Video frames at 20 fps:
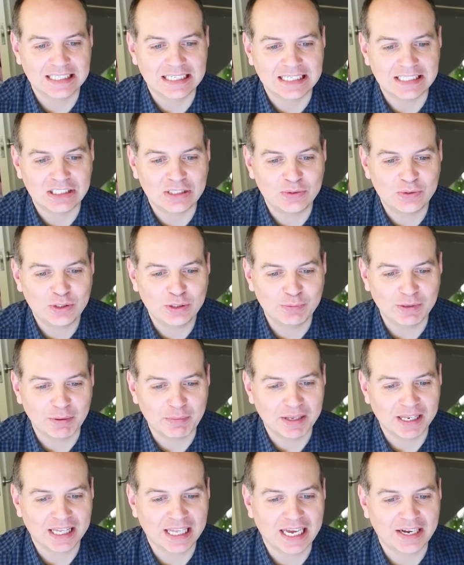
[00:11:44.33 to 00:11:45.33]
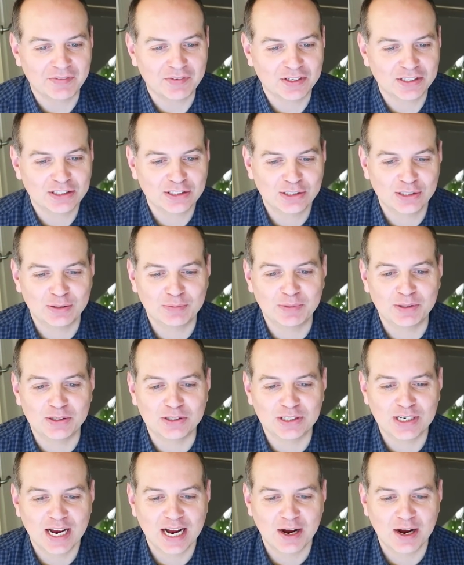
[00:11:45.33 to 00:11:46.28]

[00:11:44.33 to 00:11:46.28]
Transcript: says, "You two make me laugh so much.